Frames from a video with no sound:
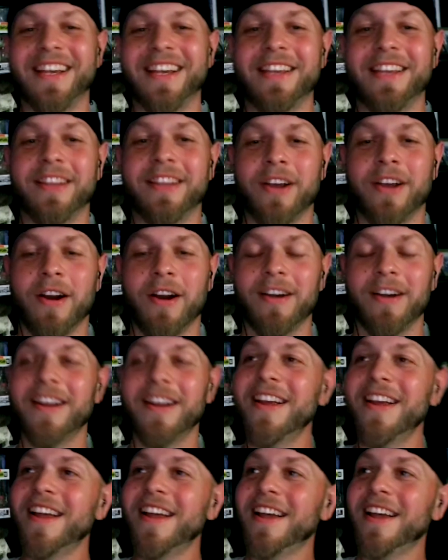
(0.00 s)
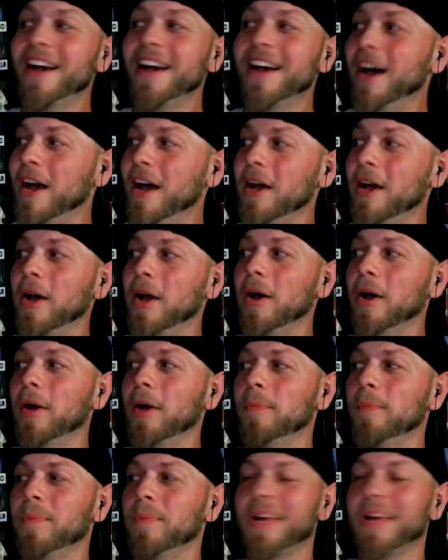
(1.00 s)
In the cart.
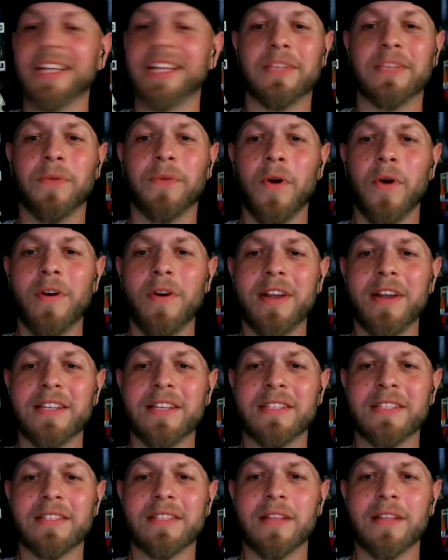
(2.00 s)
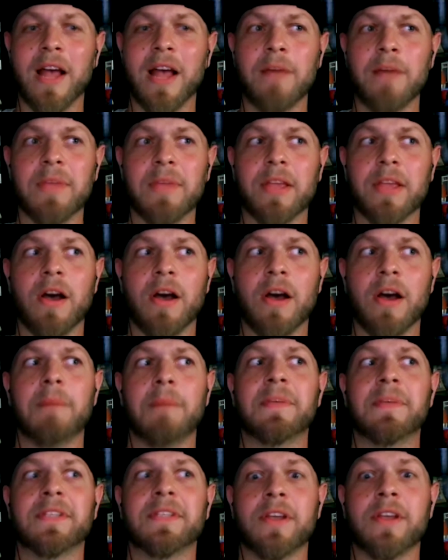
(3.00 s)
But as far as how many
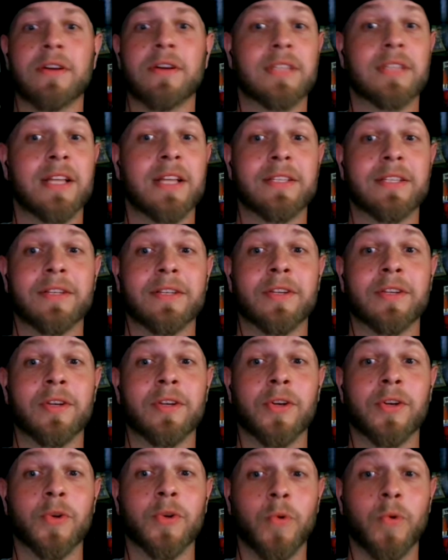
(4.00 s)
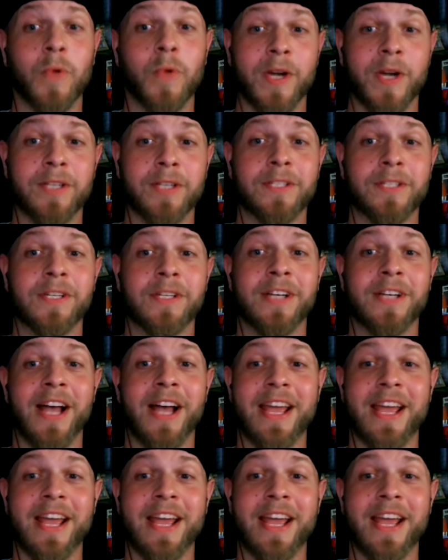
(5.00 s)
copies goes? That's a good question.